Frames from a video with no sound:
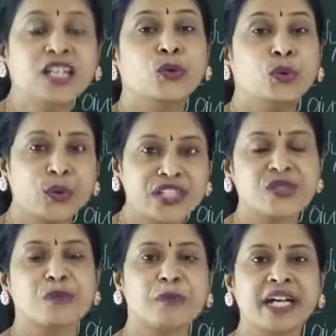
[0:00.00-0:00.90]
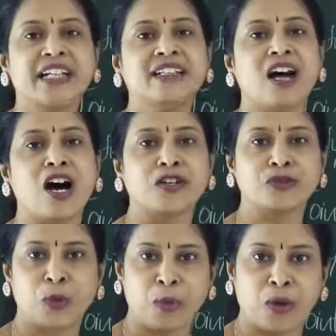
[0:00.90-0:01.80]
which made the
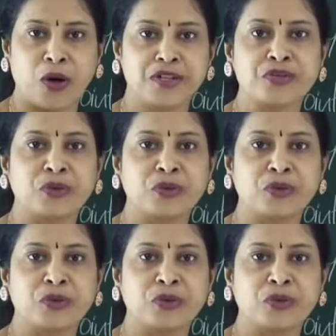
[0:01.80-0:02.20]
arthropods